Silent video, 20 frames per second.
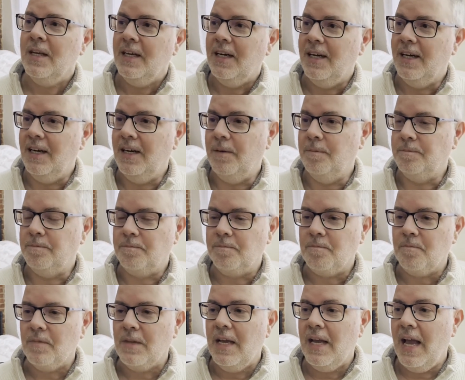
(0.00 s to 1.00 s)
Um,
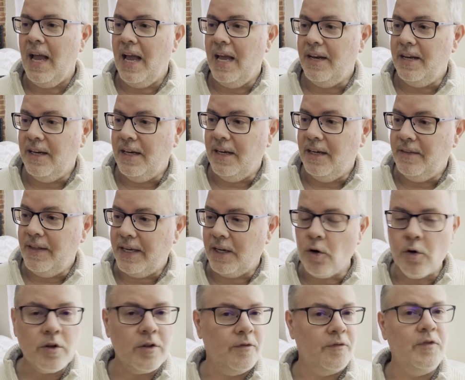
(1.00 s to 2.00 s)
and uh, they
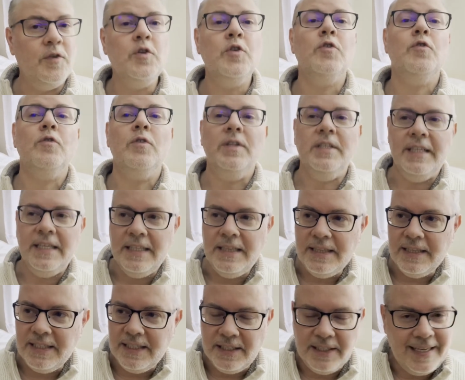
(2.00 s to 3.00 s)
go to the funeral
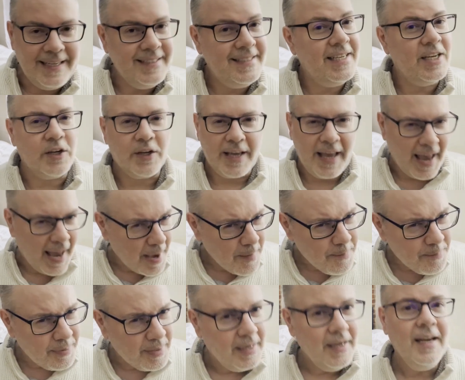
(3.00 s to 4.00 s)
in the Nadir
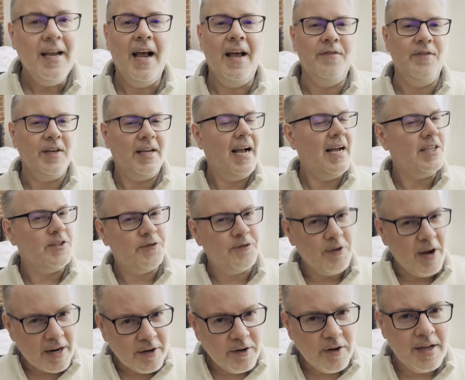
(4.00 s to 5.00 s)
camp, and the guys
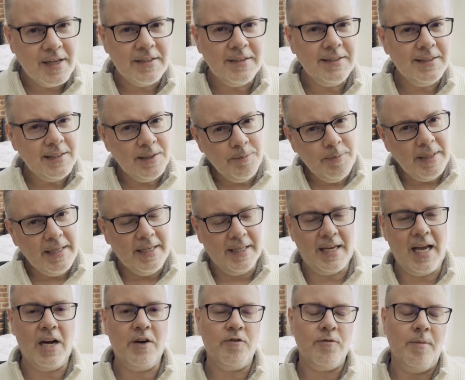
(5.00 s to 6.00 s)
fraternize a little bit. It
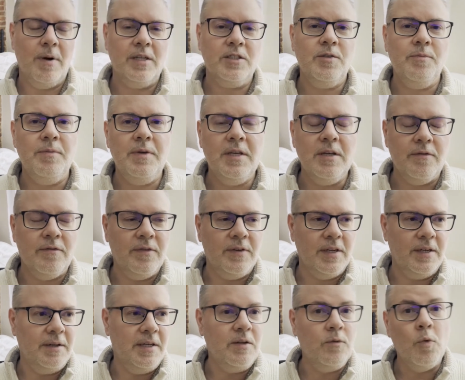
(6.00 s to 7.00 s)
kind of reminded me of
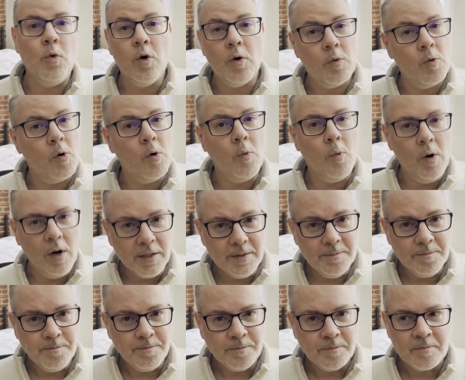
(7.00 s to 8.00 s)
uh, in World War
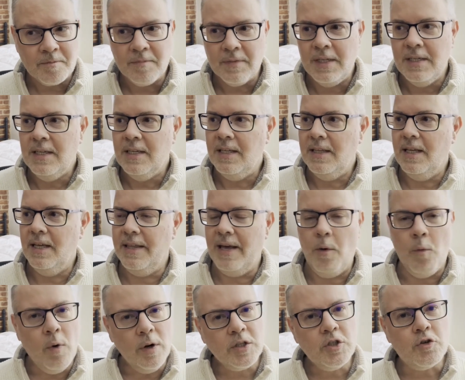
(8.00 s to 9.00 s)
One,
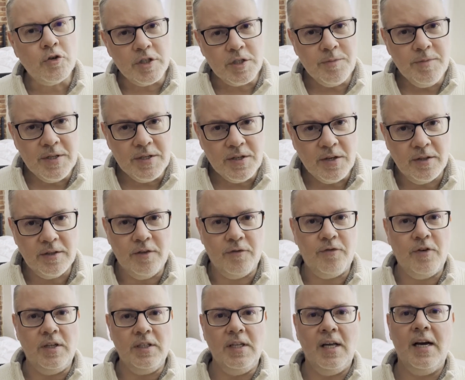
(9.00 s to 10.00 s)
that one Christmas on the
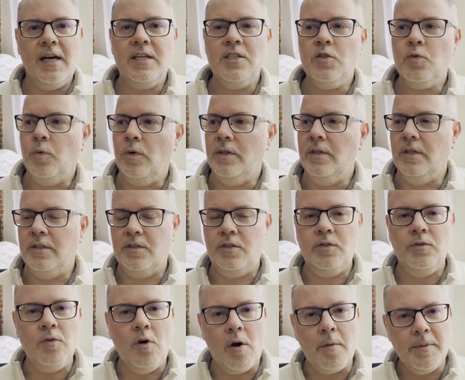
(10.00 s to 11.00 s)
front lines when the
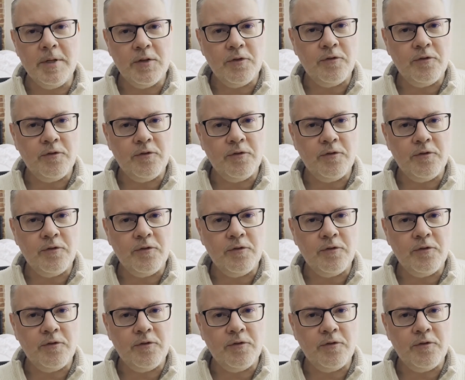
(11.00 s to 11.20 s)
two armies